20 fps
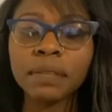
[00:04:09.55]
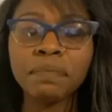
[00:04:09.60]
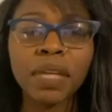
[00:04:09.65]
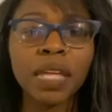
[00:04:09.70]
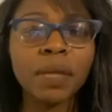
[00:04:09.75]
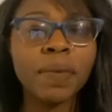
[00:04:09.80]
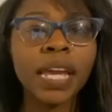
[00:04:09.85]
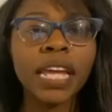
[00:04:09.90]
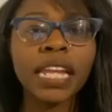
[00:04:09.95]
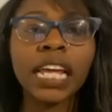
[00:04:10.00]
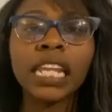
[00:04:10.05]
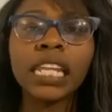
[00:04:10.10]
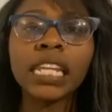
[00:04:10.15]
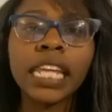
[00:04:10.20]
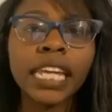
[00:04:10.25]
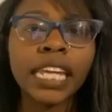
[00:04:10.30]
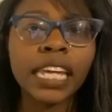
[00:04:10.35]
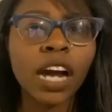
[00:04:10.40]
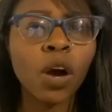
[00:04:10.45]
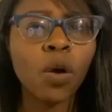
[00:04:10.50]
me being a
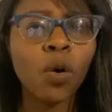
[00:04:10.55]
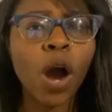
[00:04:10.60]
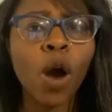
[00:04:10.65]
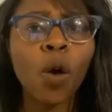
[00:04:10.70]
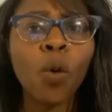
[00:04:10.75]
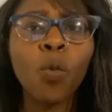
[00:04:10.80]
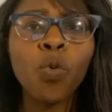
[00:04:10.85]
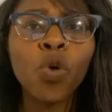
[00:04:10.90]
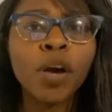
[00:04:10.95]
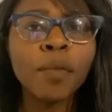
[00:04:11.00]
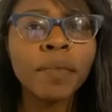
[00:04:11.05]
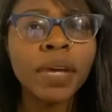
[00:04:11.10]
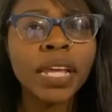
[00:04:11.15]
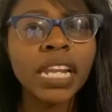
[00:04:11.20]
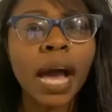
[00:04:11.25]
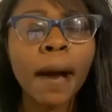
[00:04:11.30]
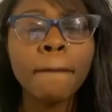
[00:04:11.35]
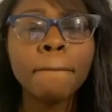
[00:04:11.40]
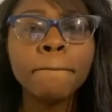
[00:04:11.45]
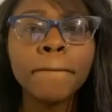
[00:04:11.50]
Leo, a
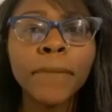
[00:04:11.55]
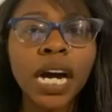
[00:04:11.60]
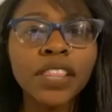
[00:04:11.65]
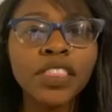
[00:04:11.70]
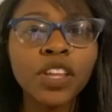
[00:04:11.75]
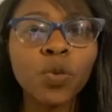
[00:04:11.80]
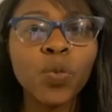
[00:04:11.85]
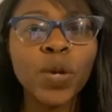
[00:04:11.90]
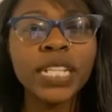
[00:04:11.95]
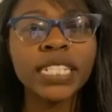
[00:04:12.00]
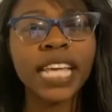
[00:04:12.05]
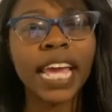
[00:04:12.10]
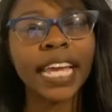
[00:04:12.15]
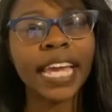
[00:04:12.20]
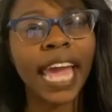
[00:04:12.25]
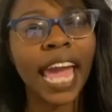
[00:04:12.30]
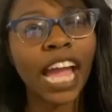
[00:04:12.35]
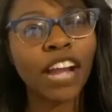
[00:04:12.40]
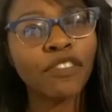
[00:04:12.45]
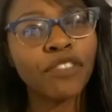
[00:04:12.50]
woman, a mother, we
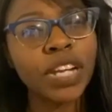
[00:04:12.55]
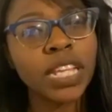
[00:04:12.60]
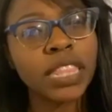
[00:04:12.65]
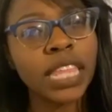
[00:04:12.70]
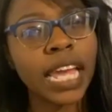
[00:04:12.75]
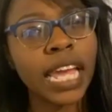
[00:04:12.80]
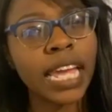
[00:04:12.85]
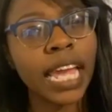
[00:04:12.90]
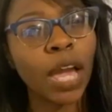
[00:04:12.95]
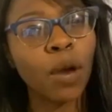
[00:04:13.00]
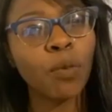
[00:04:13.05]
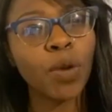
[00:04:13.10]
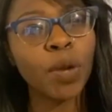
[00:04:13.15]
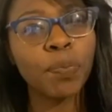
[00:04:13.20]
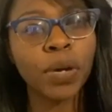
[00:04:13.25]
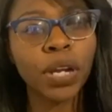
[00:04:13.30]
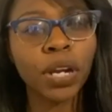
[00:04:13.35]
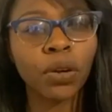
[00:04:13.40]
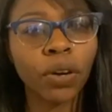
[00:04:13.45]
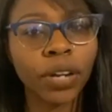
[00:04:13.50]
take everything and we
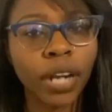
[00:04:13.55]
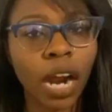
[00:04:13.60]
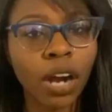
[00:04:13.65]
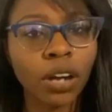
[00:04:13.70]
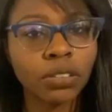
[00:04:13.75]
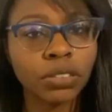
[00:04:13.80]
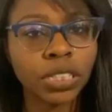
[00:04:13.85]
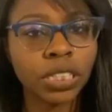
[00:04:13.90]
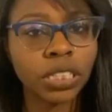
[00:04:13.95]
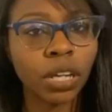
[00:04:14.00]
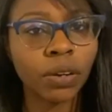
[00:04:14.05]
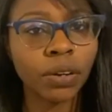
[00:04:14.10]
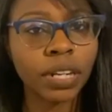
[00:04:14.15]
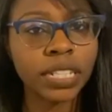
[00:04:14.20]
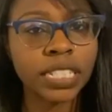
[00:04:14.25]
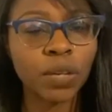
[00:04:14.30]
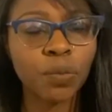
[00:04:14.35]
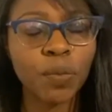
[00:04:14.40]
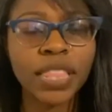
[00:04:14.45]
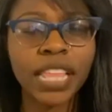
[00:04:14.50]
put it on our own
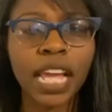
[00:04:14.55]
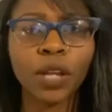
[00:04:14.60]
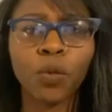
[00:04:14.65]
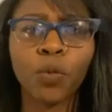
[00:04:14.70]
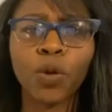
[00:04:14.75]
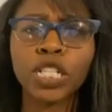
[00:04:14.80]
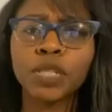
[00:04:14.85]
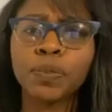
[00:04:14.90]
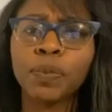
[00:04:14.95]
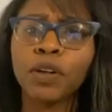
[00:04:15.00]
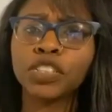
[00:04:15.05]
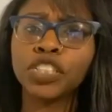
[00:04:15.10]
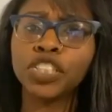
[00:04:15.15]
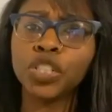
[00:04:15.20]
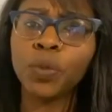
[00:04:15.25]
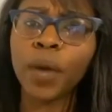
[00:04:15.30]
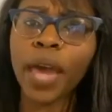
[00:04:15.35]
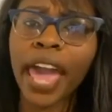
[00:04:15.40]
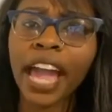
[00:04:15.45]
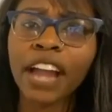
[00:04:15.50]
shoulders, and we think we're supposed
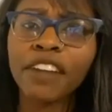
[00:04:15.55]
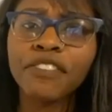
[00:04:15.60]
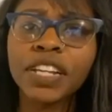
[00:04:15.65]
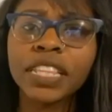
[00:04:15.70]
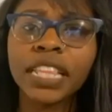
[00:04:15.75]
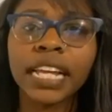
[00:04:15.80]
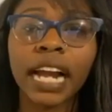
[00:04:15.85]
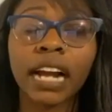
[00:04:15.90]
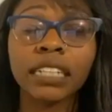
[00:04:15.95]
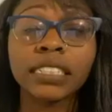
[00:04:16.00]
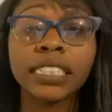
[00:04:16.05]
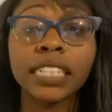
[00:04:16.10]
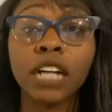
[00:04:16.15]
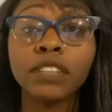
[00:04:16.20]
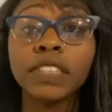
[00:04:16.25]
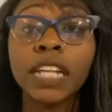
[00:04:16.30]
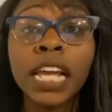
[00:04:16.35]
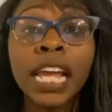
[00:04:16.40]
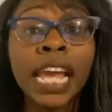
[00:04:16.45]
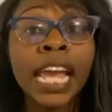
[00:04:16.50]
to do everything
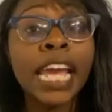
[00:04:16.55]
ourselves.